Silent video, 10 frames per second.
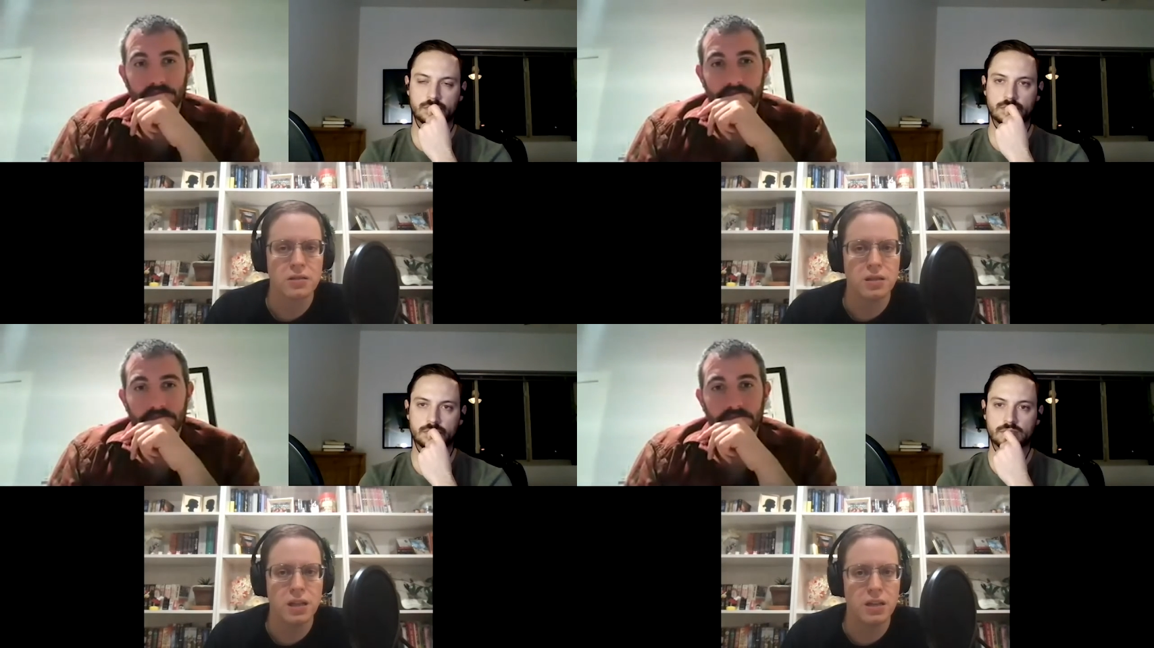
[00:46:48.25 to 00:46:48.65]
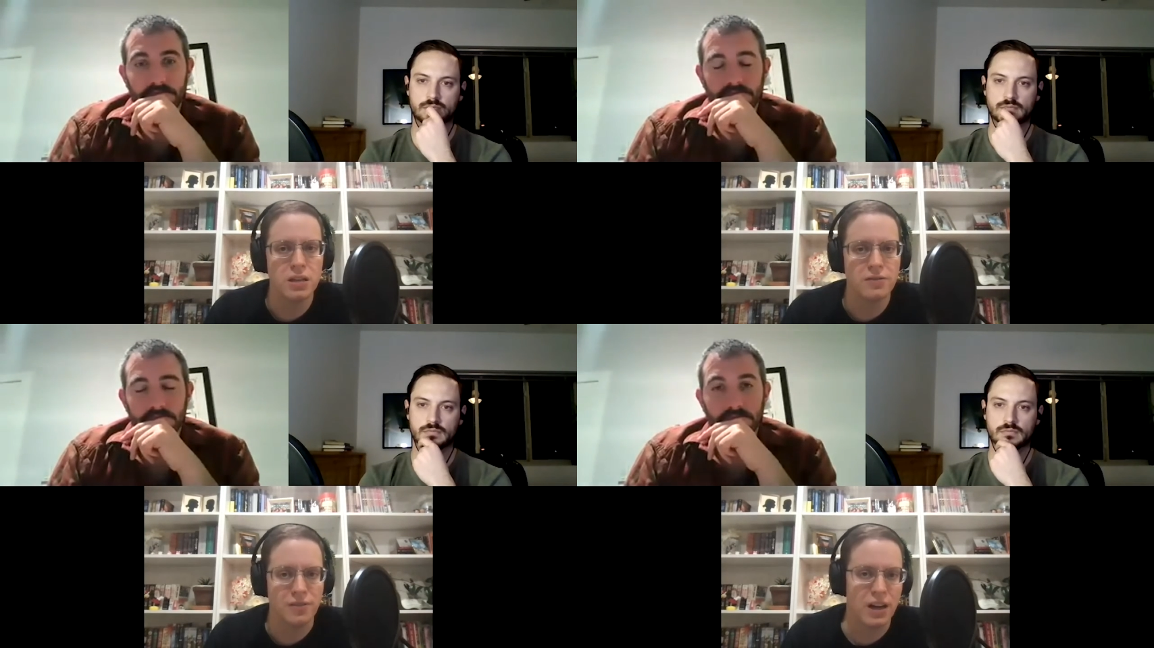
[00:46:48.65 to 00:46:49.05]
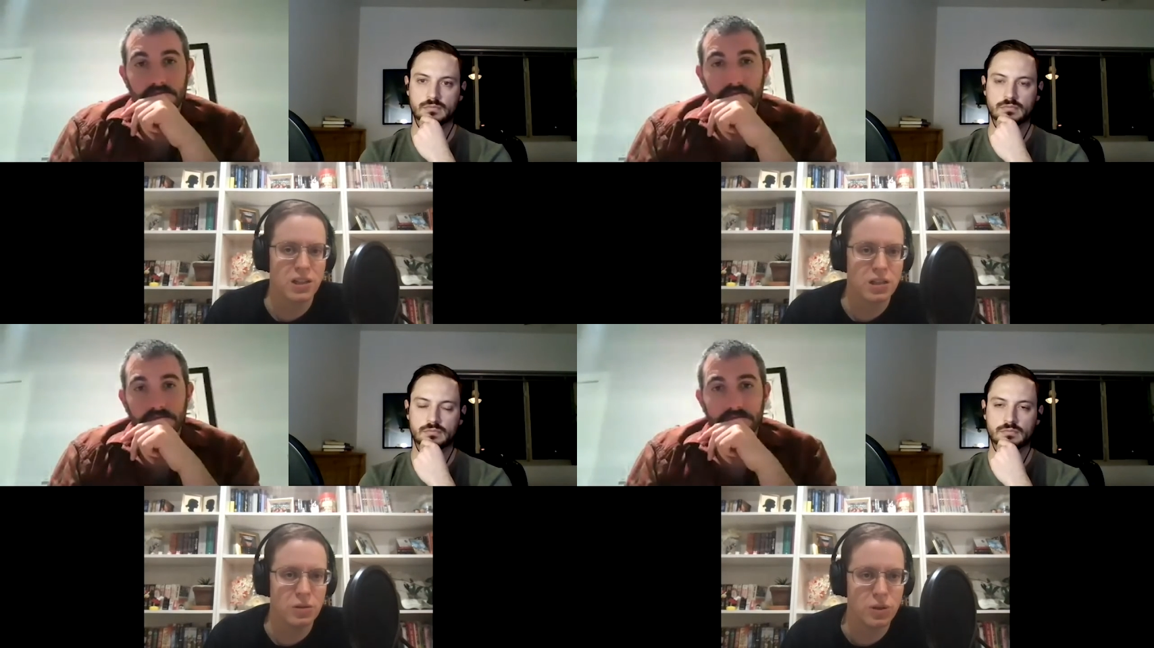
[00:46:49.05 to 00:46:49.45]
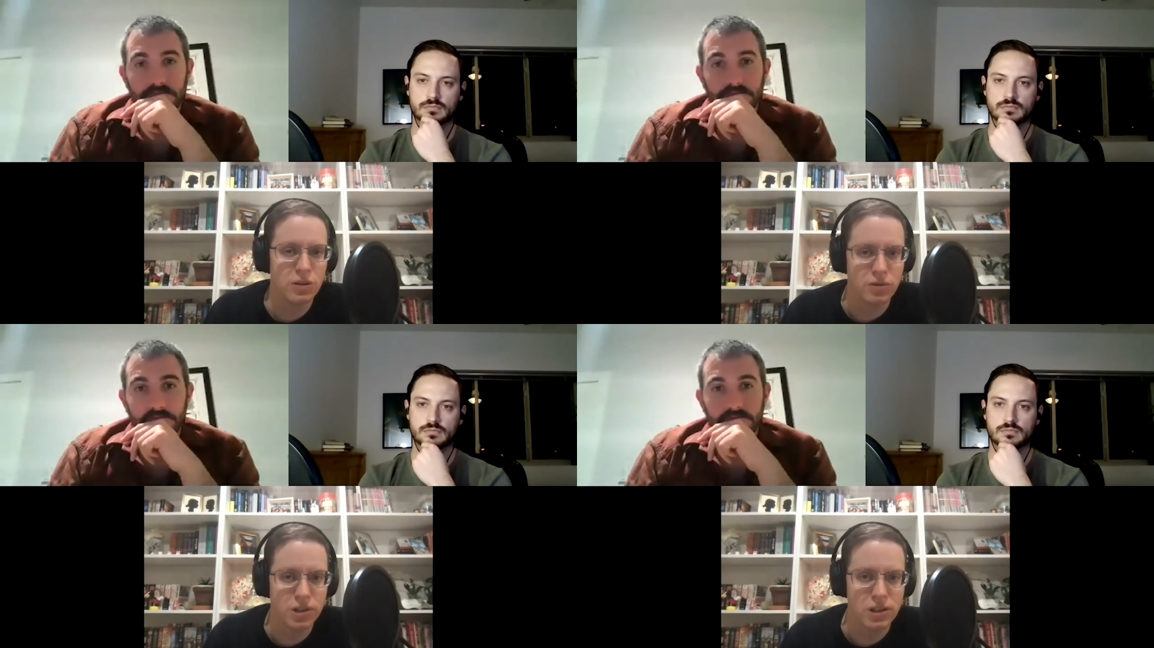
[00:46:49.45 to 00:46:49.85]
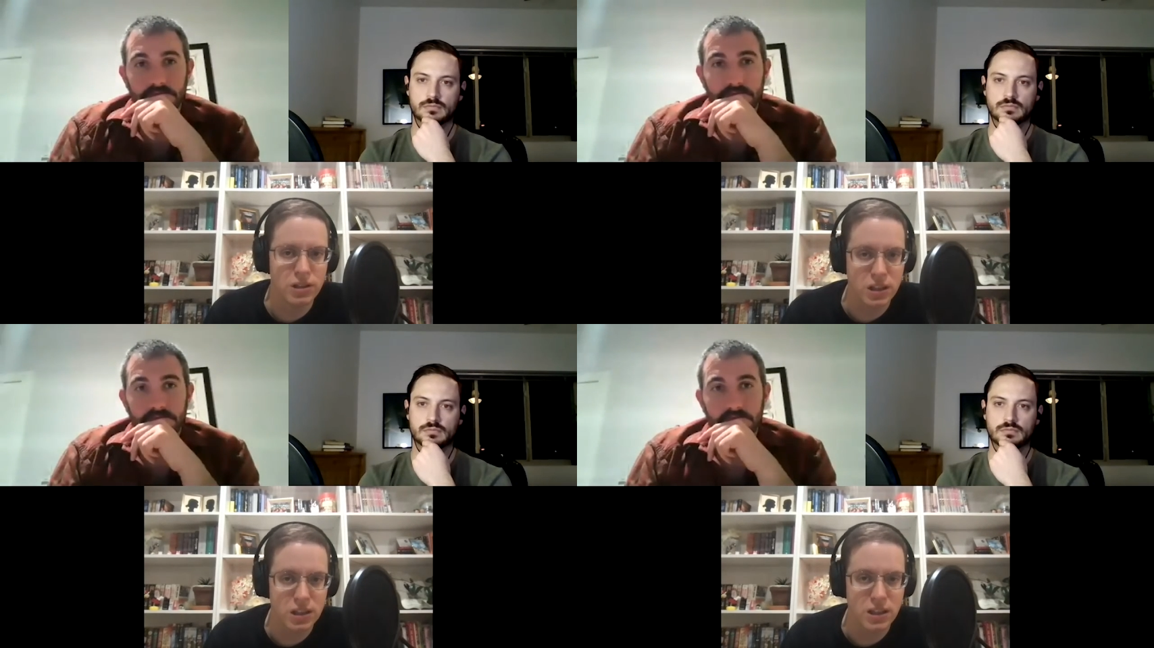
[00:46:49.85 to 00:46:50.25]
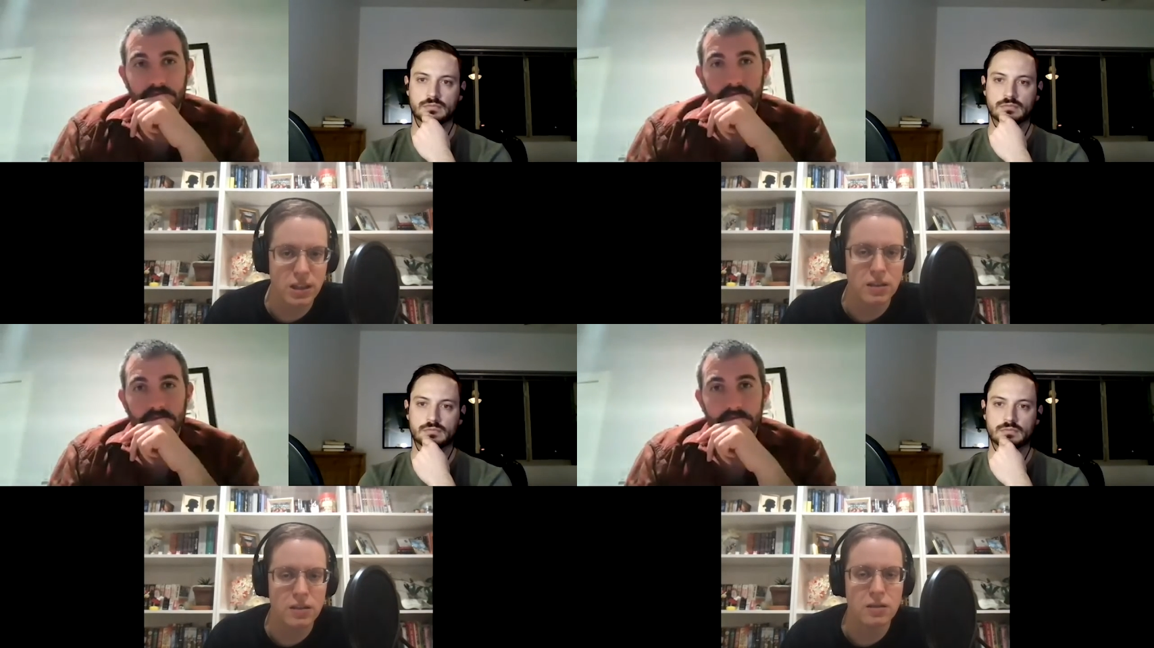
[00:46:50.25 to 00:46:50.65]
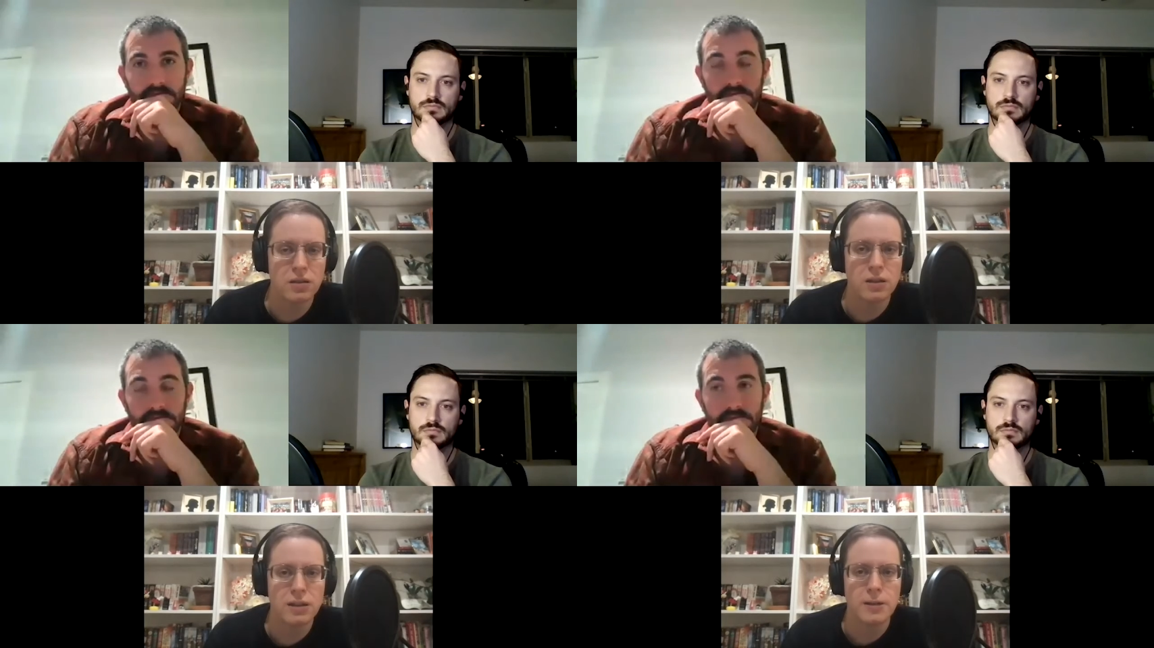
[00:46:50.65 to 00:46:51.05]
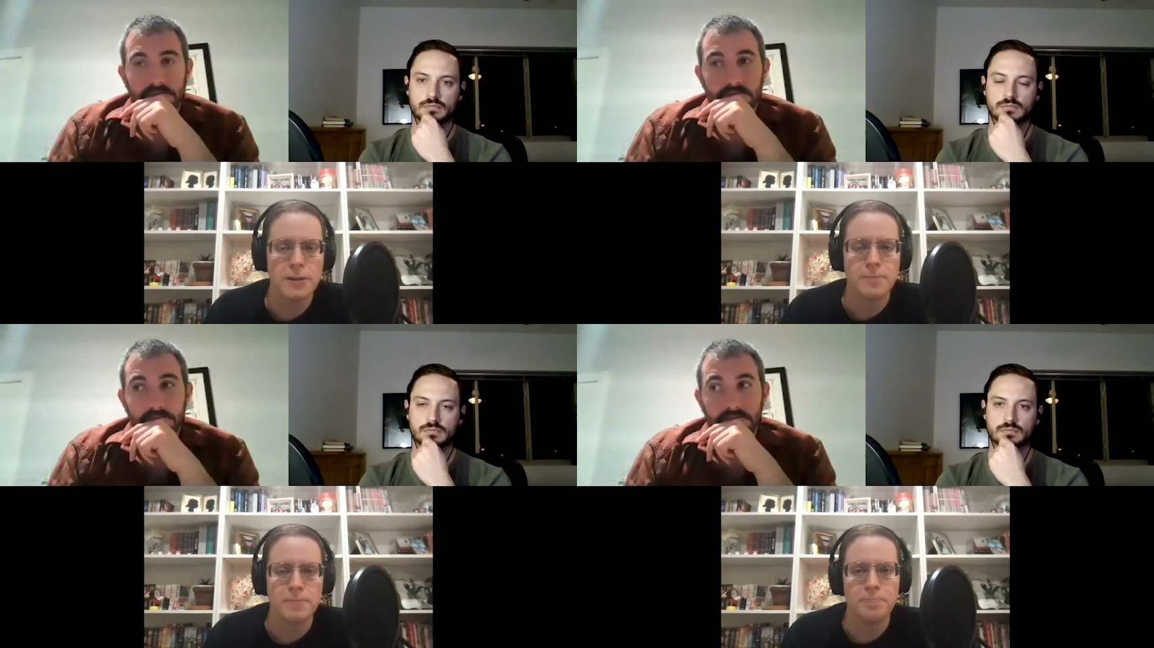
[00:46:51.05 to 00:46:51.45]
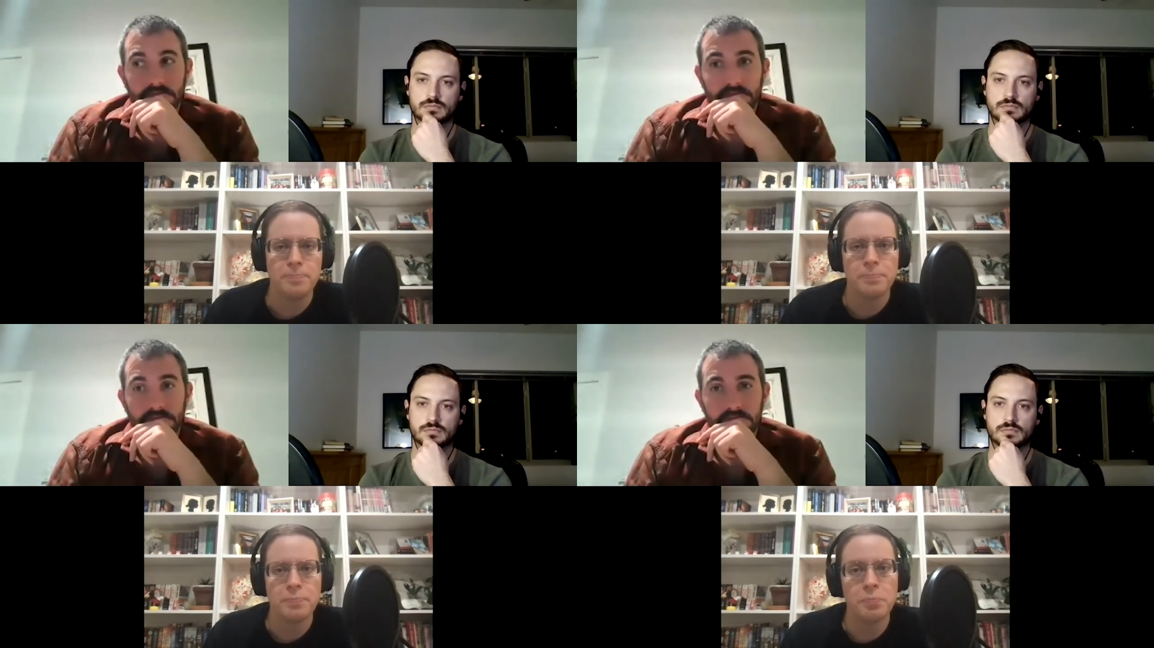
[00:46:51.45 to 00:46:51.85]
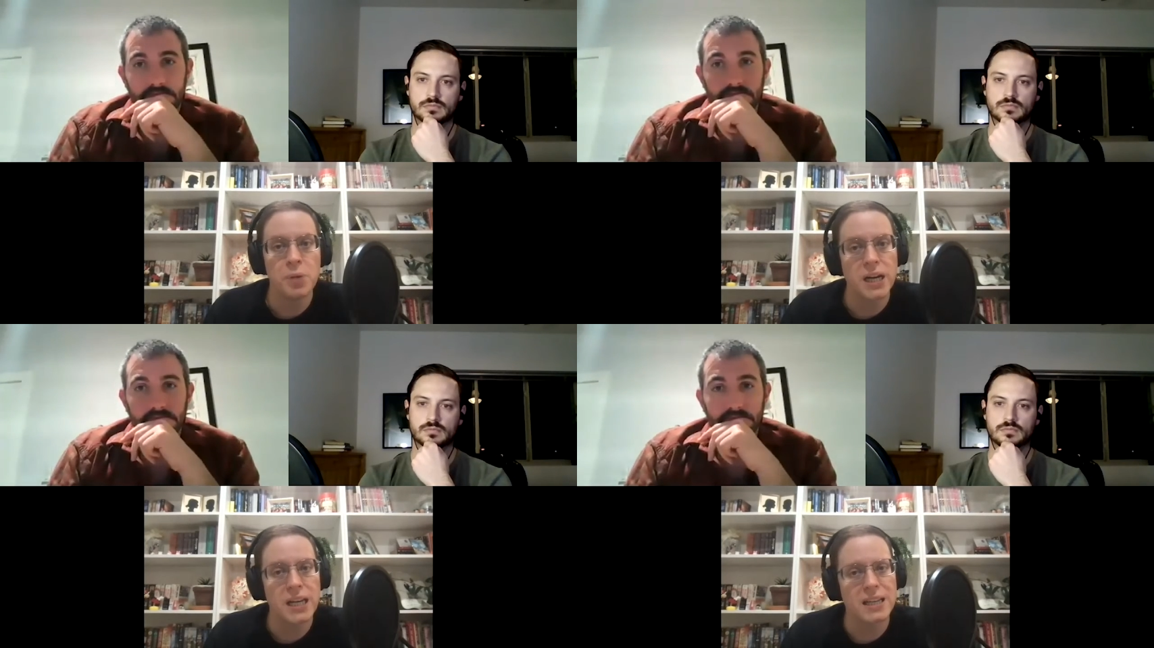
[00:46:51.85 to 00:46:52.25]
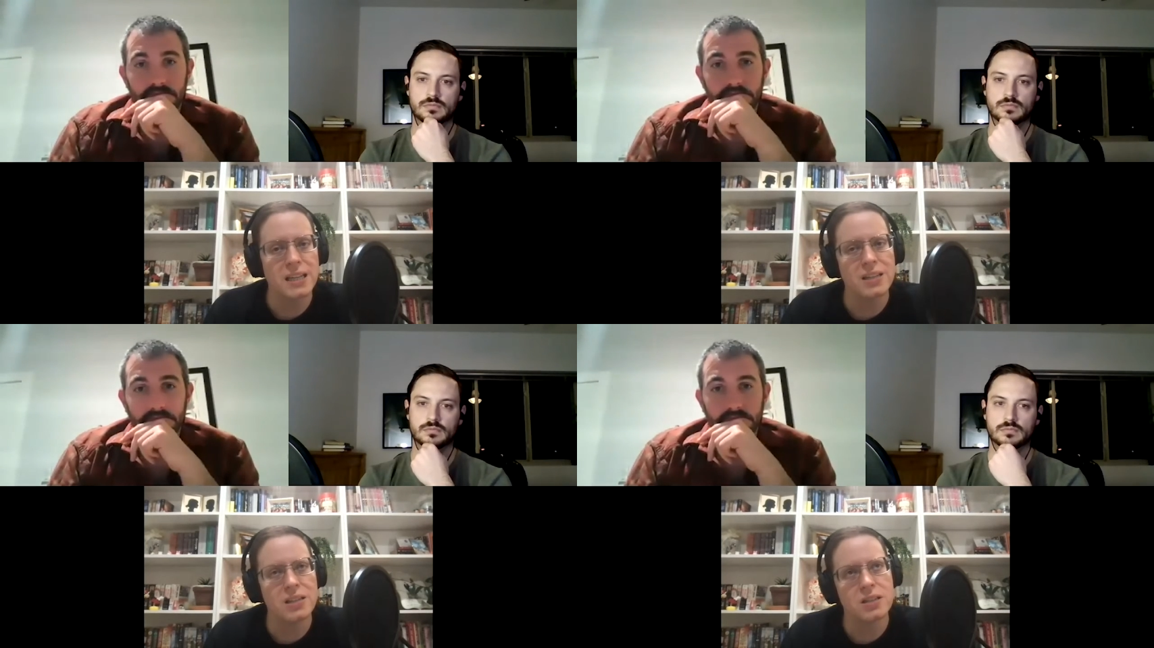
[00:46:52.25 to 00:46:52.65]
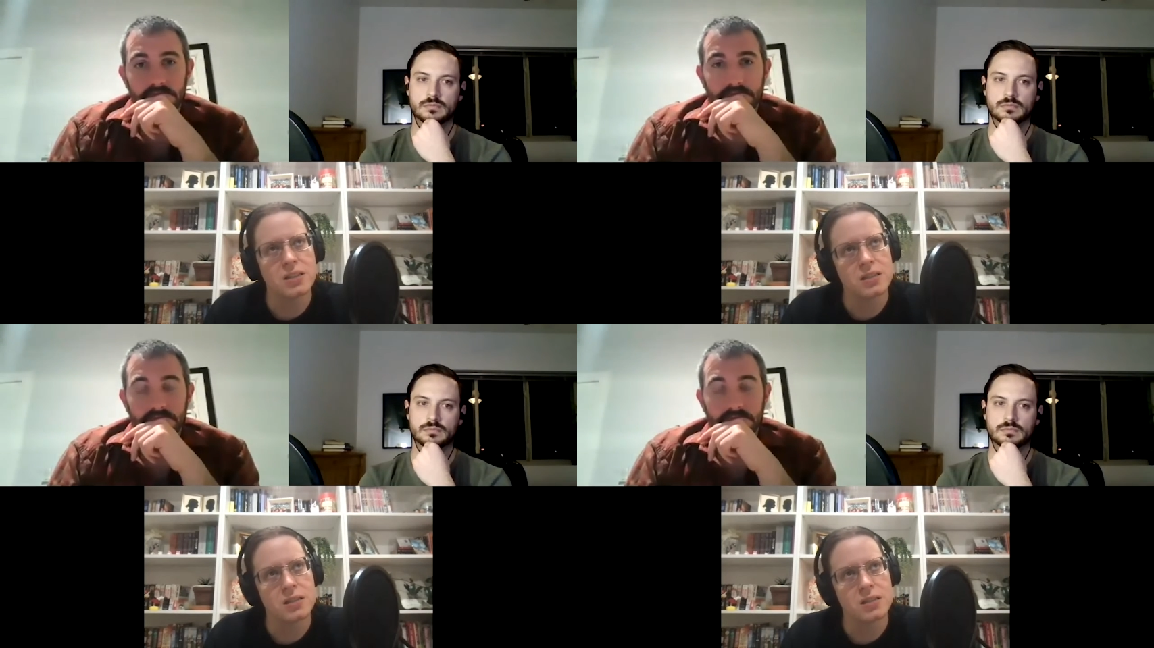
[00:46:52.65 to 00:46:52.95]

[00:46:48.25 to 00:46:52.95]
Speaker 1: in the fashion that we have recently seen. But it is